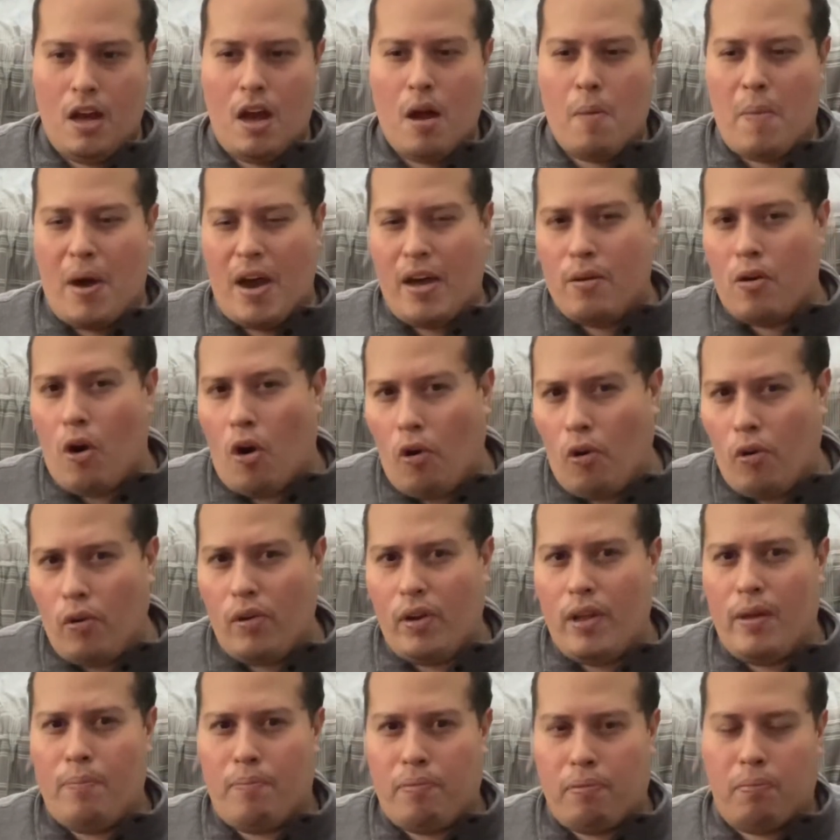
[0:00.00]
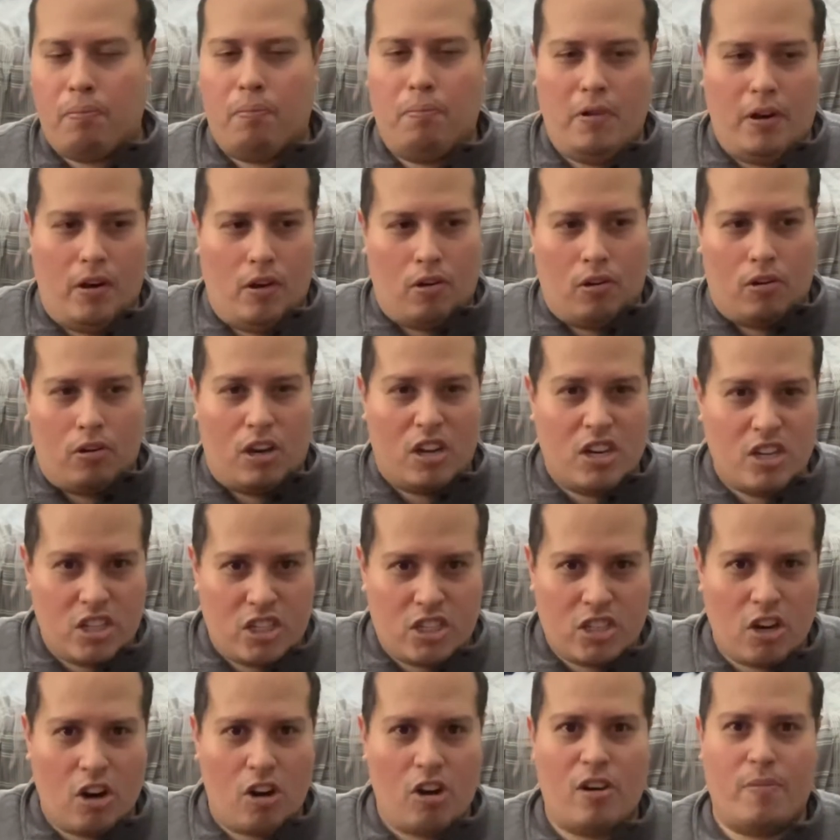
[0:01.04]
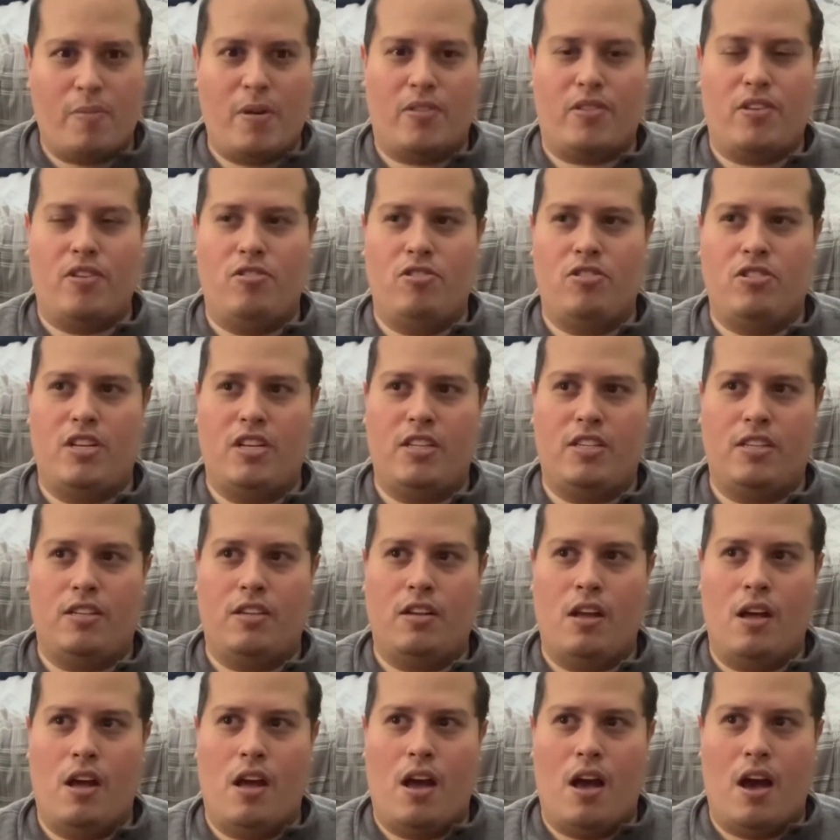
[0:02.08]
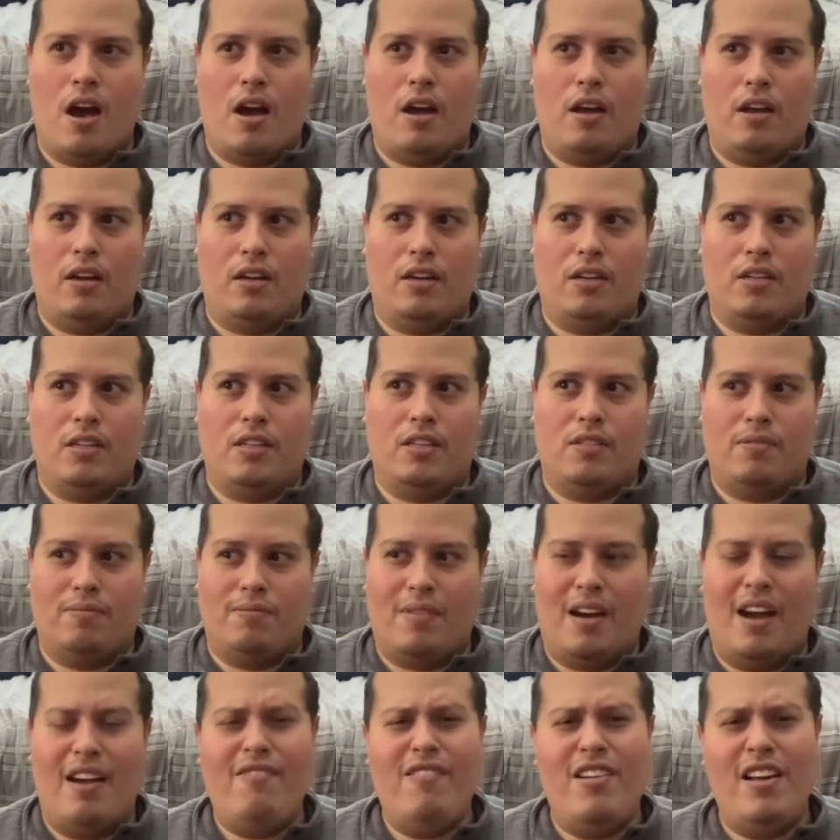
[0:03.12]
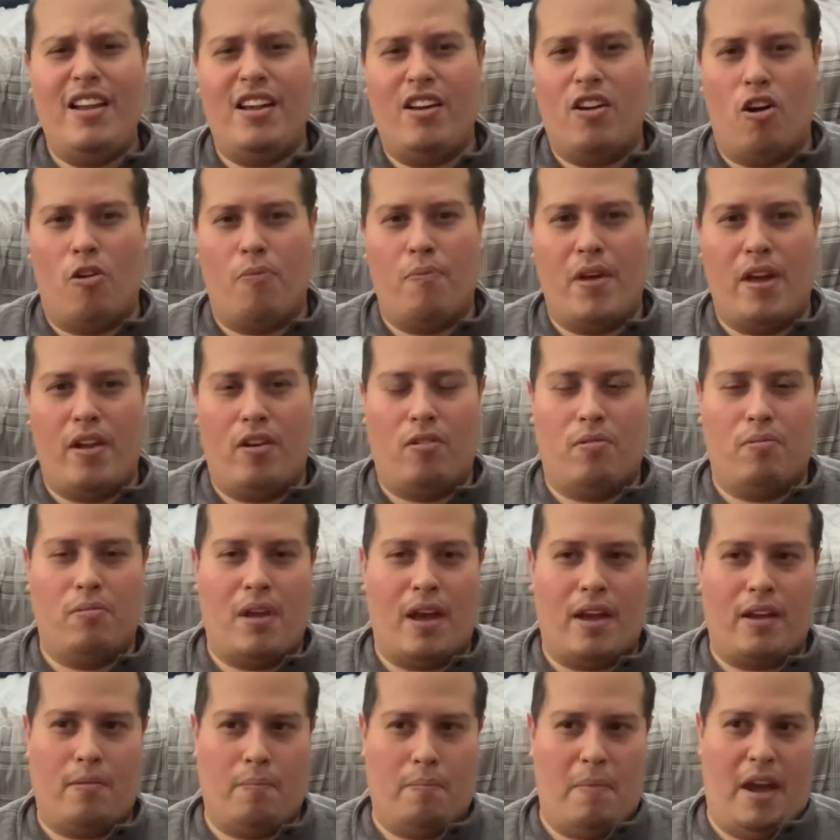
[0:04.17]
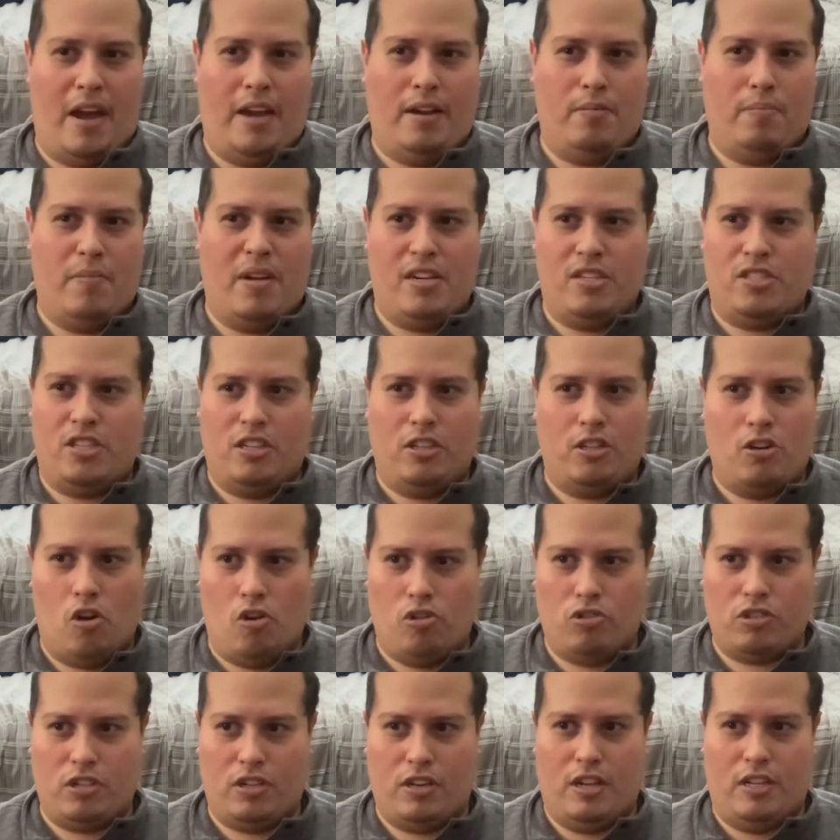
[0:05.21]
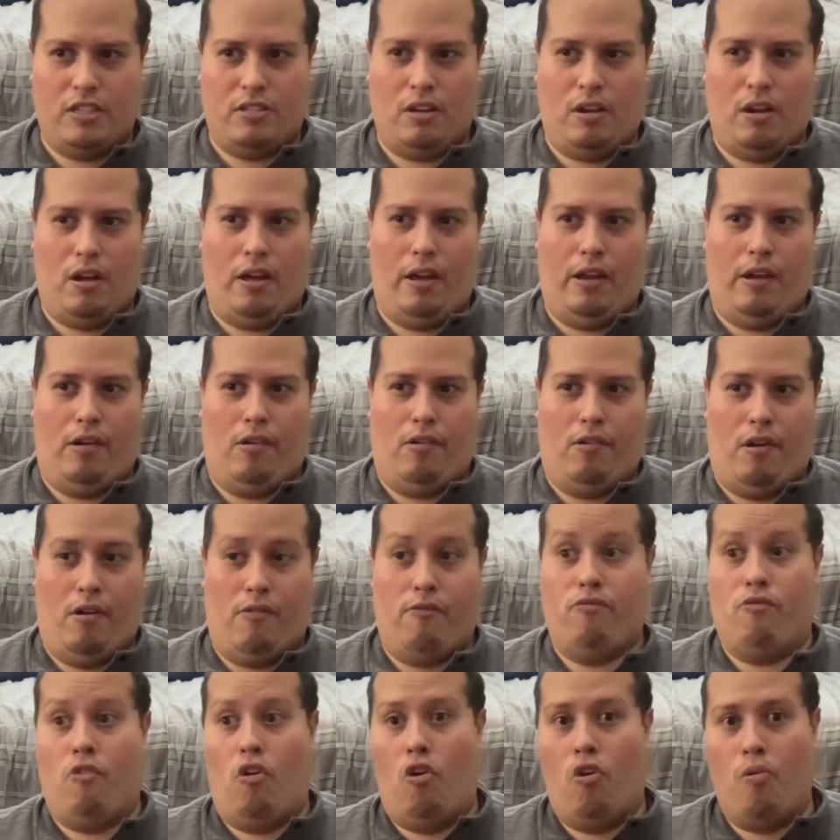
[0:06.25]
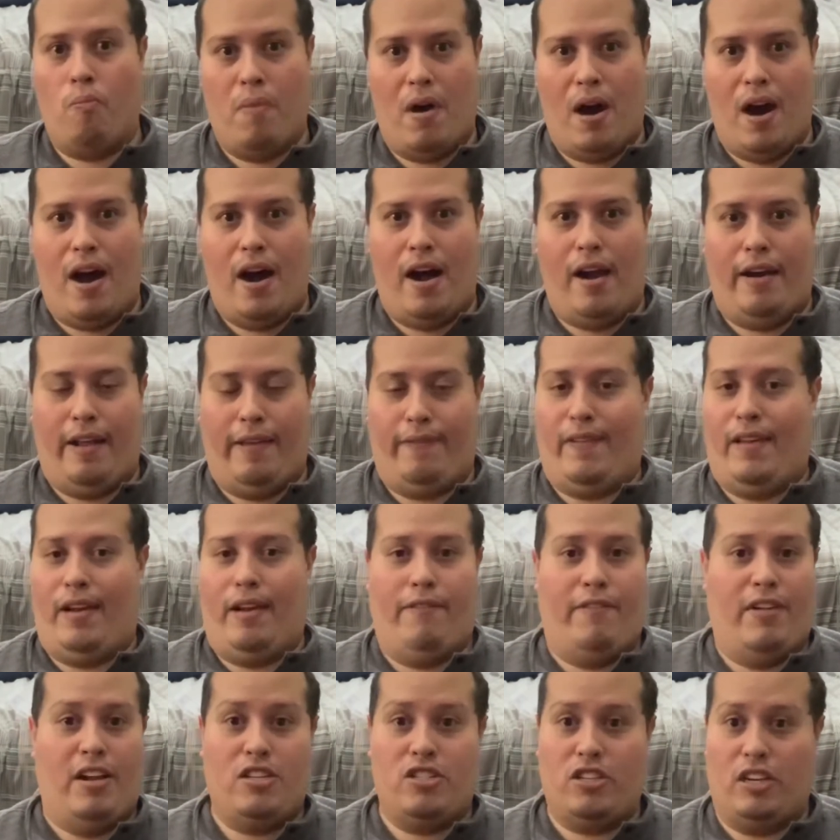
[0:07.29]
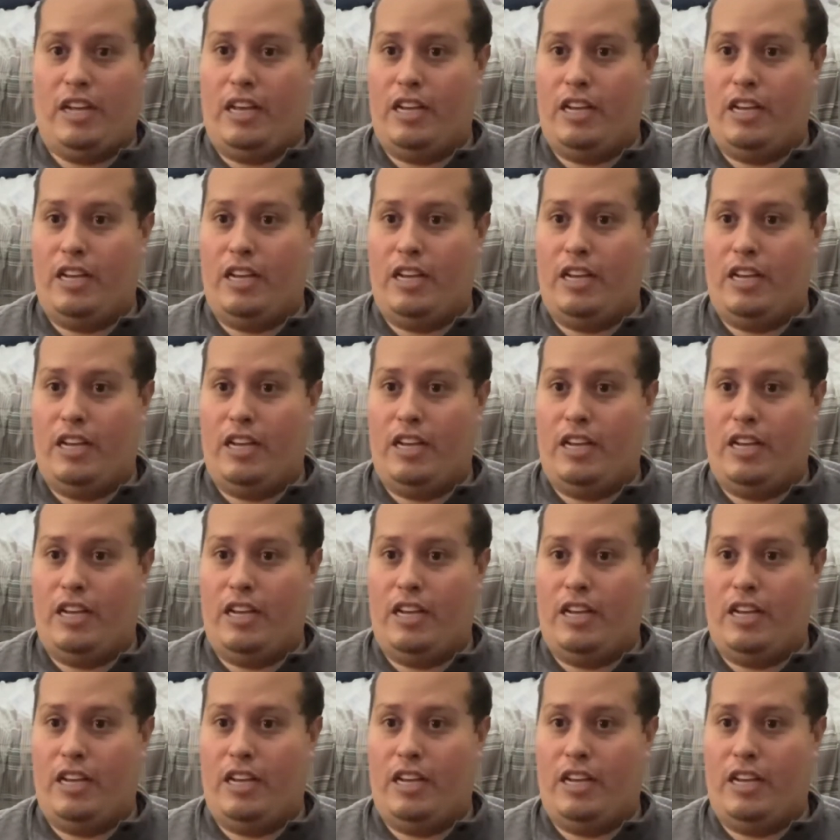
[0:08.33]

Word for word: My only, you know, concern about the new season, um, I really hope they don't like mention Coulson as a, you know, a robot, and then eventually he